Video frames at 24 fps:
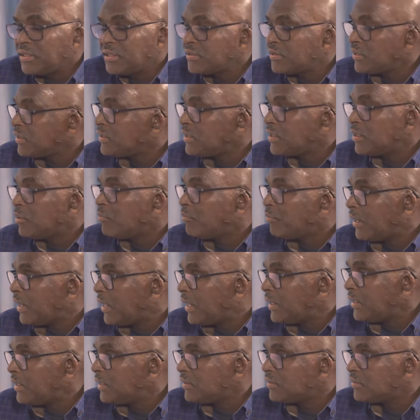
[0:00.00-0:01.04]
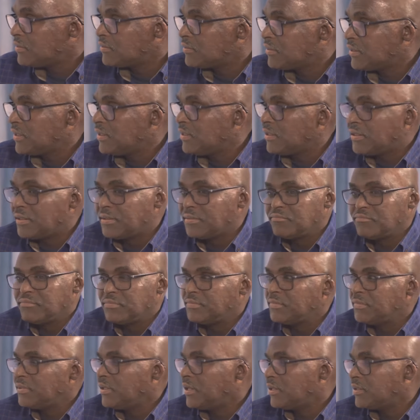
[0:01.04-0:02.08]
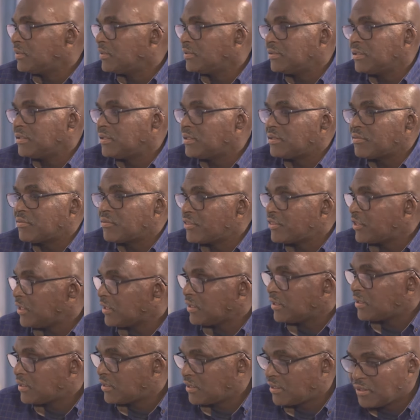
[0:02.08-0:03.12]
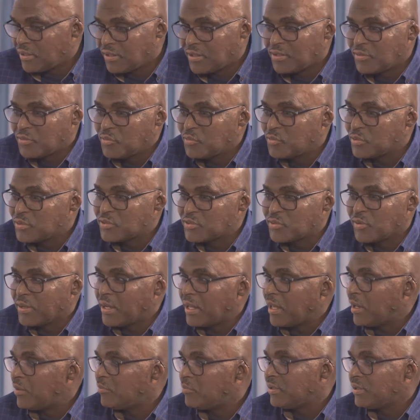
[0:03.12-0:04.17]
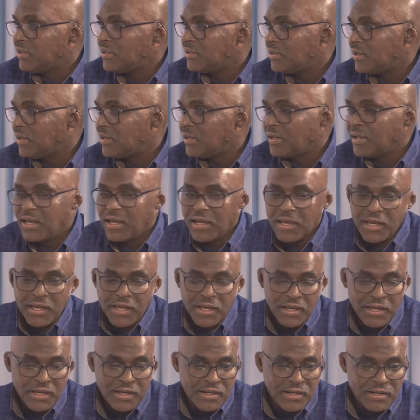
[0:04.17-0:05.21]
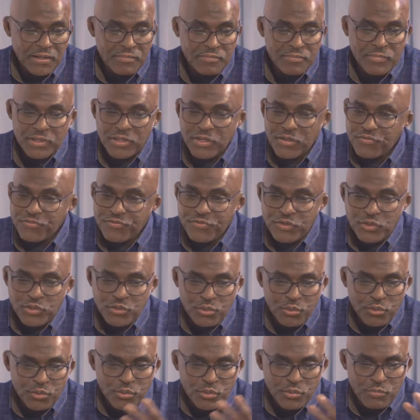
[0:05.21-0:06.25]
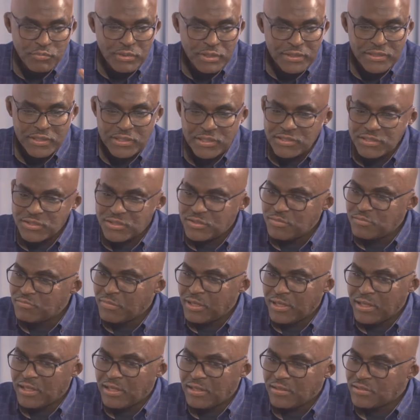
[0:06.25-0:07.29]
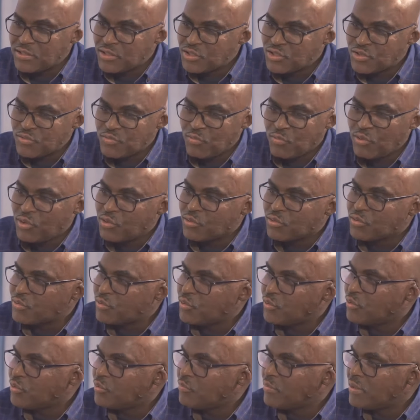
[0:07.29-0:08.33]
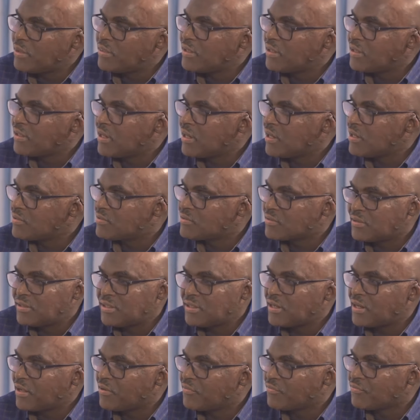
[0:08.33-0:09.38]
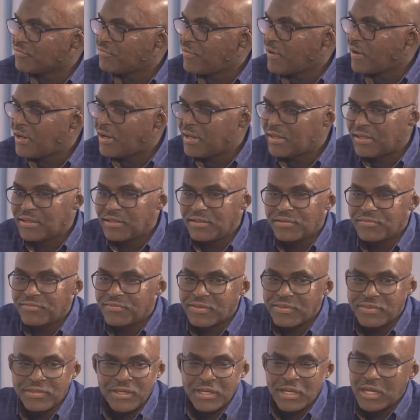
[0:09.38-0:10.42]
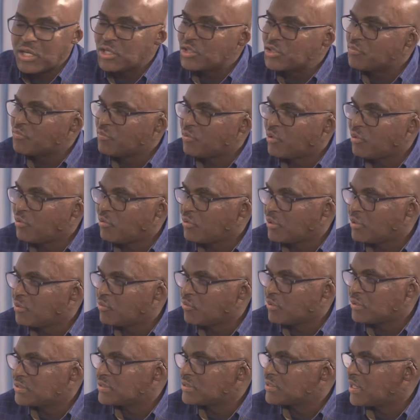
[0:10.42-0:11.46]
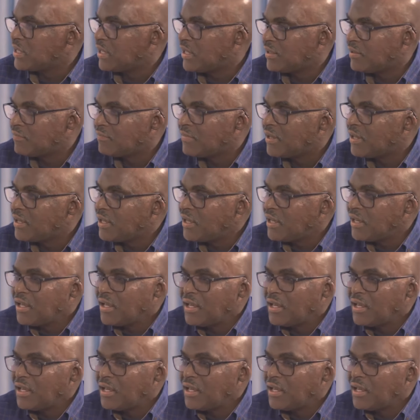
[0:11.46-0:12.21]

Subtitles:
they didn't plan it. They didn't think what's going to happen. The fume, the smell, the small room, the gasoline on fire, everything exploded one time.